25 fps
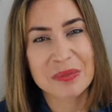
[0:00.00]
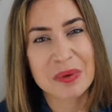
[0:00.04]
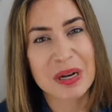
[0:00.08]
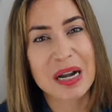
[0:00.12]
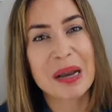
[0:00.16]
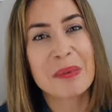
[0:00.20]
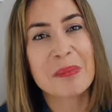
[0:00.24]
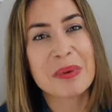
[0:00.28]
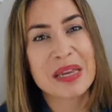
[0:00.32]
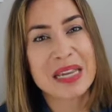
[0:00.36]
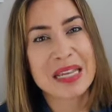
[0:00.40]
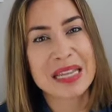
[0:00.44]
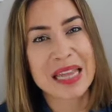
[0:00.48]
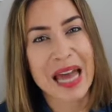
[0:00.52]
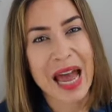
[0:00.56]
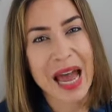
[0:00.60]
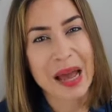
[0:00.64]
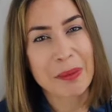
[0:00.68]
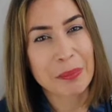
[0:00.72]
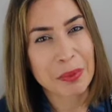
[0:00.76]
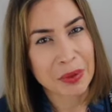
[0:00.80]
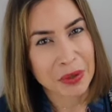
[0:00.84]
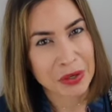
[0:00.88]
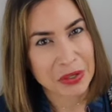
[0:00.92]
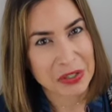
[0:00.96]
want to be
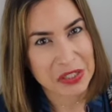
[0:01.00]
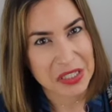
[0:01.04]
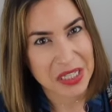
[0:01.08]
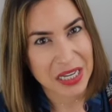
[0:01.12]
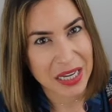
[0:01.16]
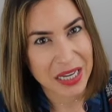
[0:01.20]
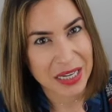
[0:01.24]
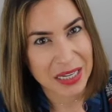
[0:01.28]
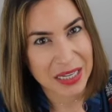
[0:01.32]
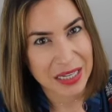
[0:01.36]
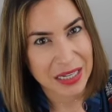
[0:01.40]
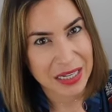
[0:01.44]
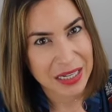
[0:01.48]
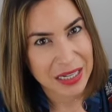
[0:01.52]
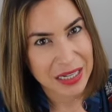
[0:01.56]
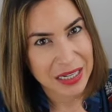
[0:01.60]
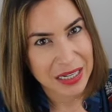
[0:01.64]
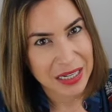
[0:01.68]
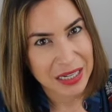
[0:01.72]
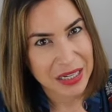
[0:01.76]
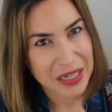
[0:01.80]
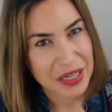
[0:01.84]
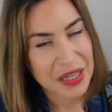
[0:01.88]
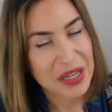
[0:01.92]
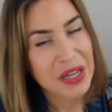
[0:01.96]
that person.
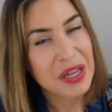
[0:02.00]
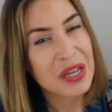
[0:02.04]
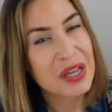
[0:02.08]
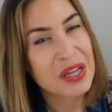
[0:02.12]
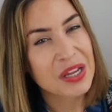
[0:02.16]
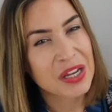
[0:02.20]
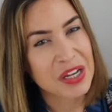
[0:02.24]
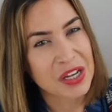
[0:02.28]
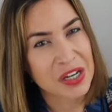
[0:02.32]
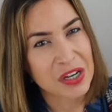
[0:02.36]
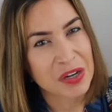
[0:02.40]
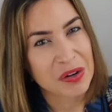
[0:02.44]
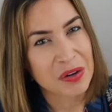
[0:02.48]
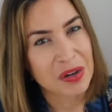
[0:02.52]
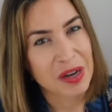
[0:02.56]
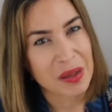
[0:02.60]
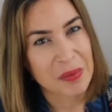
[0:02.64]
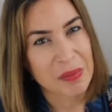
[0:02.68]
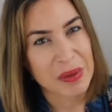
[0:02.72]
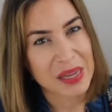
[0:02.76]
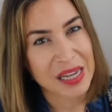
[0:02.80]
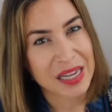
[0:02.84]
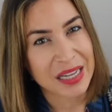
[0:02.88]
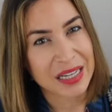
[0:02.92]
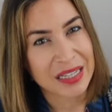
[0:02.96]
You know what I
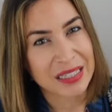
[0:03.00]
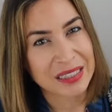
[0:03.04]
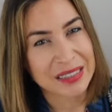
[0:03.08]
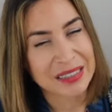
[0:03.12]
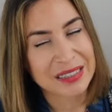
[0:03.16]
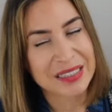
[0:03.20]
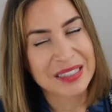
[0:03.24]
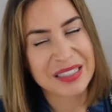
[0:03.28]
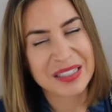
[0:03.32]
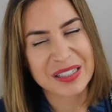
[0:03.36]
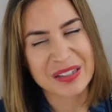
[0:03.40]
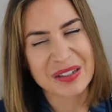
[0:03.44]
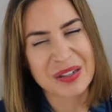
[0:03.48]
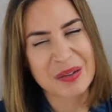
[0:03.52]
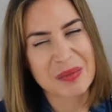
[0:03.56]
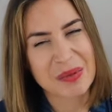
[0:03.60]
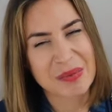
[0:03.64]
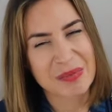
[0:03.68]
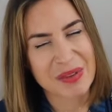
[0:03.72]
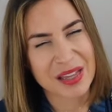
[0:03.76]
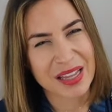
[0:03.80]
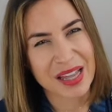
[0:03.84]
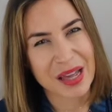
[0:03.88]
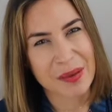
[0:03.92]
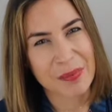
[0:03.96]
mean? You know what I mean
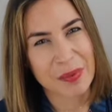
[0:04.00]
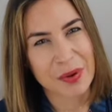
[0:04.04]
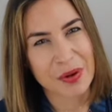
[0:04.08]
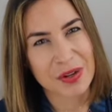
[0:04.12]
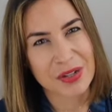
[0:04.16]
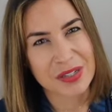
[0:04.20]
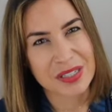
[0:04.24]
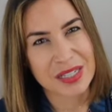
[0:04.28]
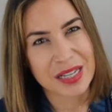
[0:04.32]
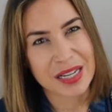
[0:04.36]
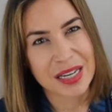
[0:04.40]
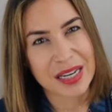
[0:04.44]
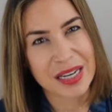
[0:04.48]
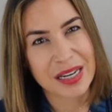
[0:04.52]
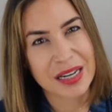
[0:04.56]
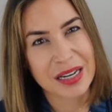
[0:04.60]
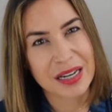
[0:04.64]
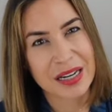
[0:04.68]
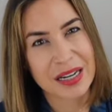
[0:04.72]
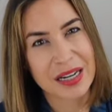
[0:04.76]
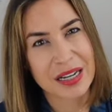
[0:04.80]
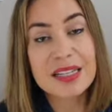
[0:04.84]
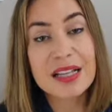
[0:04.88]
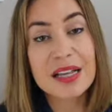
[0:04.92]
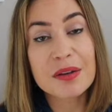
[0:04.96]
by that person?
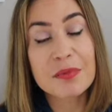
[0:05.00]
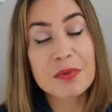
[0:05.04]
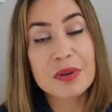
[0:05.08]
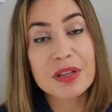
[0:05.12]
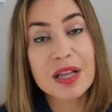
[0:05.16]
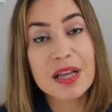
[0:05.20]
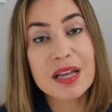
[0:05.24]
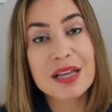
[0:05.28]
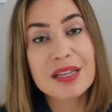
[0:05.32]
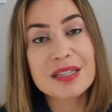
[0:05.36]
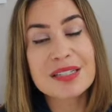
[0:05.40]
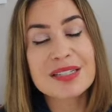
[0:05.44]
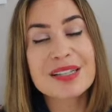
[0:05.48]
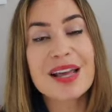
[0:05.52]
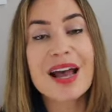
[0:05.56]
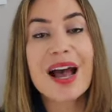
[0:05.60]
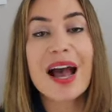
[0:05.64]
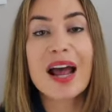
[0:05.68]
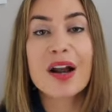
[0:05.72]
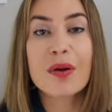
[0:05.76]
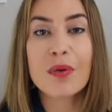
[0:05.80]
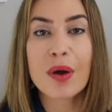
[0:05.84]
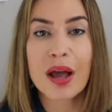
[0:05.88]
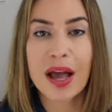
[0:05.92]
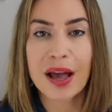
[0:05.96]
Until I realized I
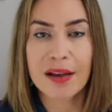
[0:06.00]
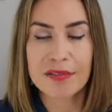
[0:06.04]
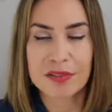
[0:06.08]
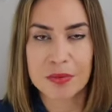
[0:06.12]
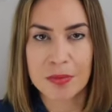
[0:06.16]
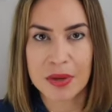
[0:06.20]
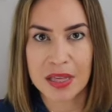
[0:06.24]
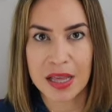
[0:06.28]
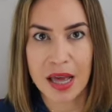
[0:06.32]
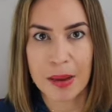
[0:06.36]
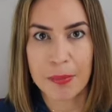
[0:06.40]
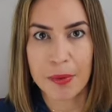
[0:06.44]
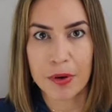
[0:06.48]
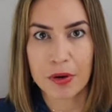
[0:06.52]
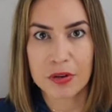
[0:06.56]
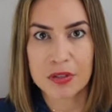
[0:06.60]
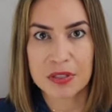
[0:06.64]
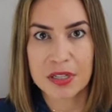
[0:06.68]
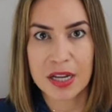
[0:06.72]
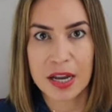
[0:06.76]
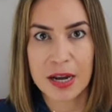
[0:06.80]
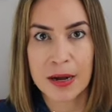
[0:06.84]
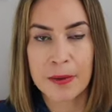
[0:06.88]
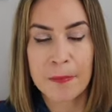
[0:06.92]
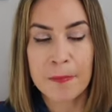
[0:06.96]
don't have to be that
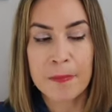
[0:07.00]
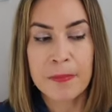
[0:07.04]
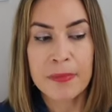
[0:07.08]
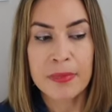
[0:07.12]
person.